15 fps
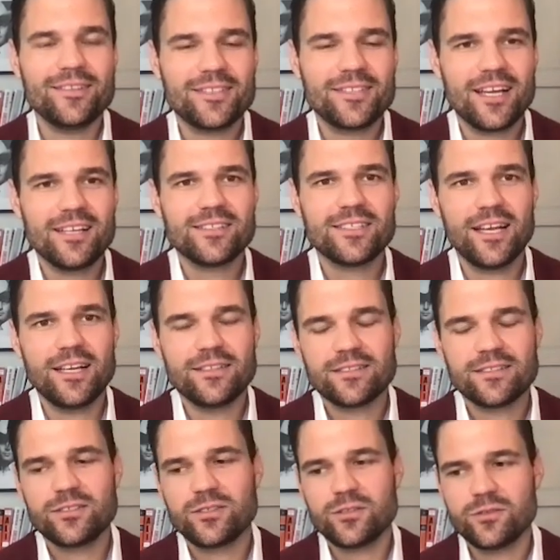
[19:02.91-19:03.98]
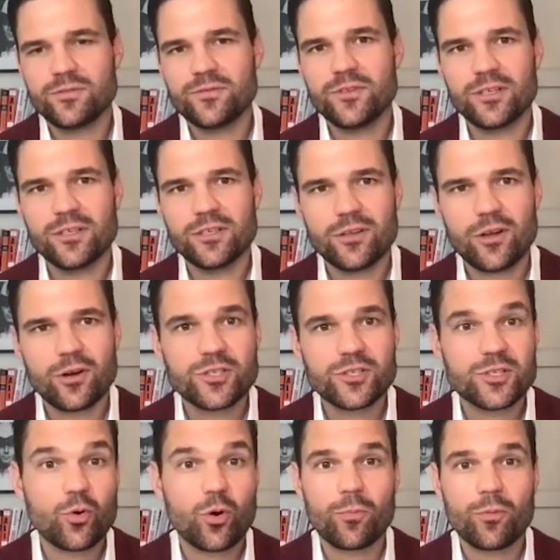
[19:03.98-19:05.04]
and Tencent, two of the
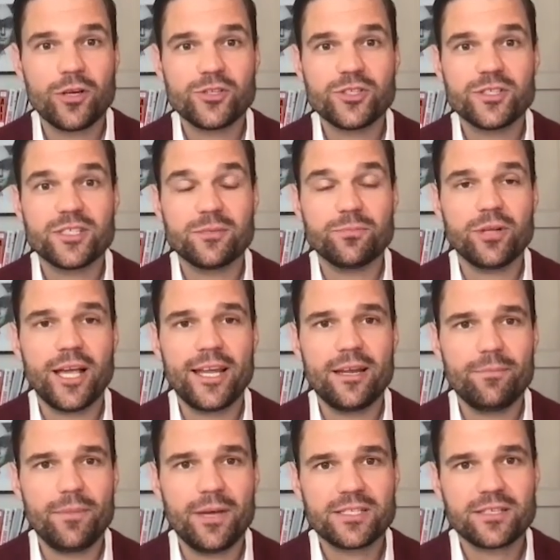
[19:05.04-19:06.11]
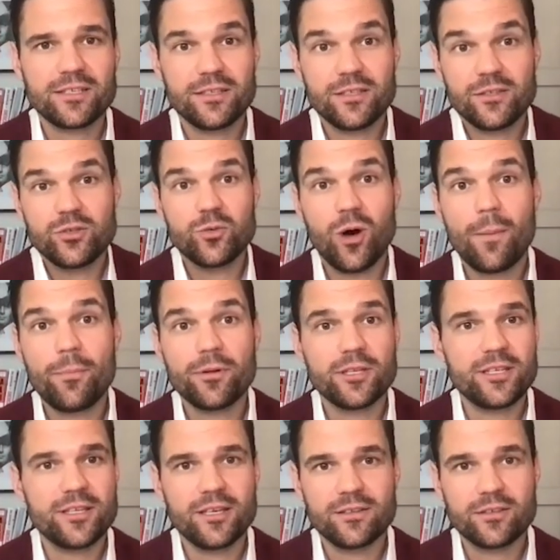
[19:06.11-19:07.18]
largest corporations on the planet, and basically the
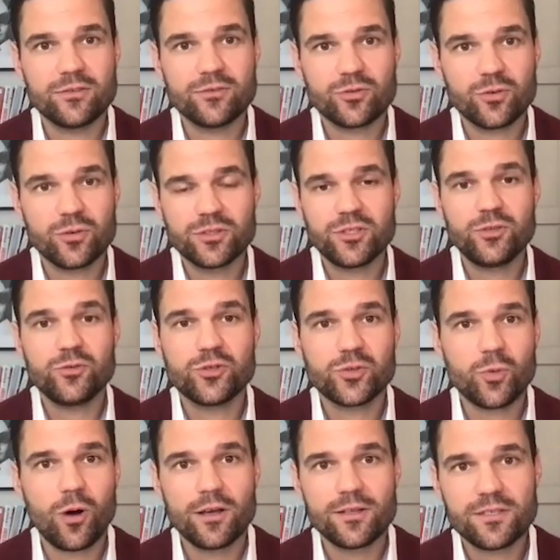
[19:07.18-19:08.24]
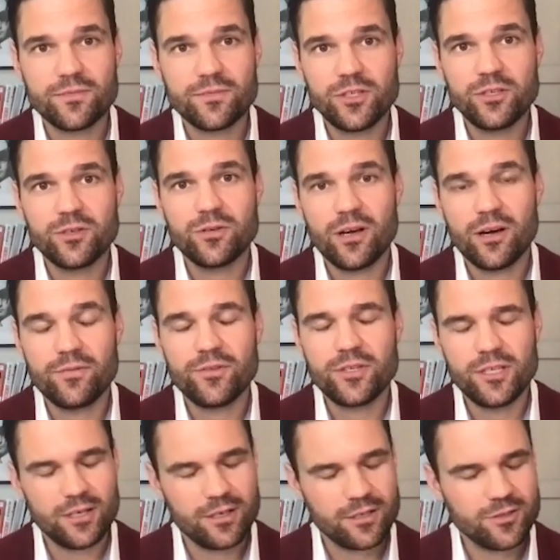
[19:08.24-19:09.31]
duopoly that controls huge swaths of
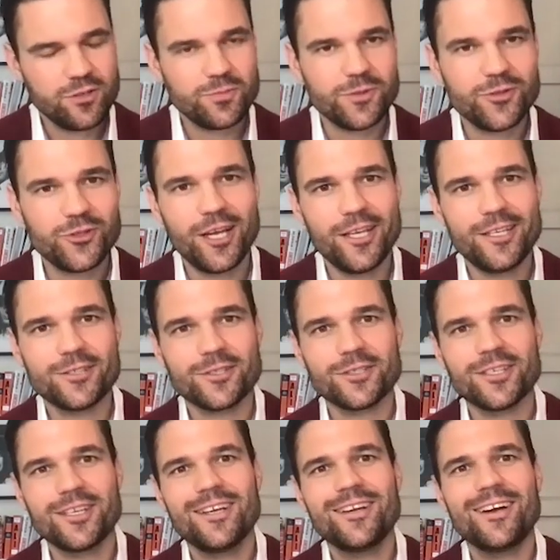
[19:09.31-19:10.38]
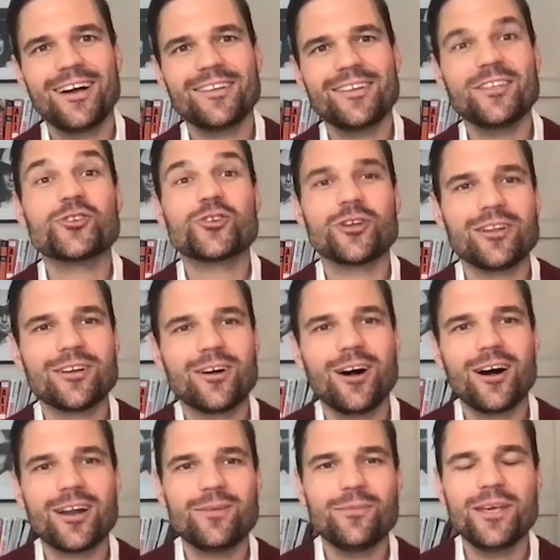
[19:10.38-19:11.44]
the Chinese digital
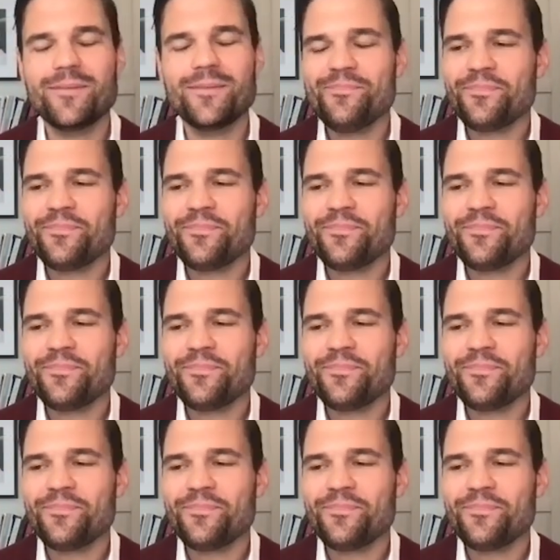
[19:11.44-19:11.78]
economy,